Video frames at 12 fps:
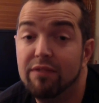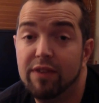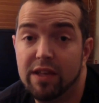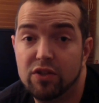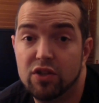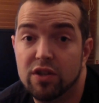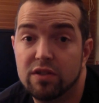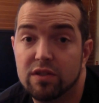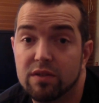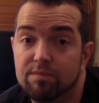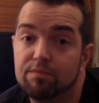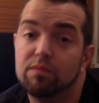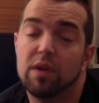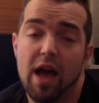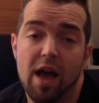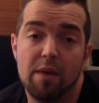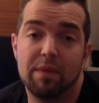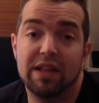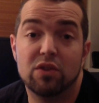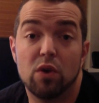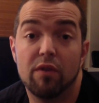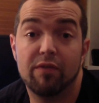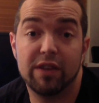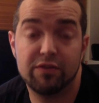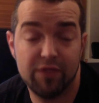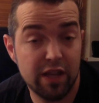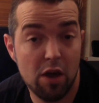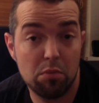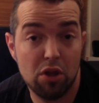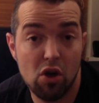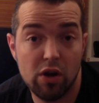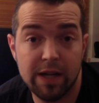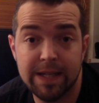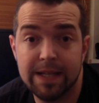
features into a video blog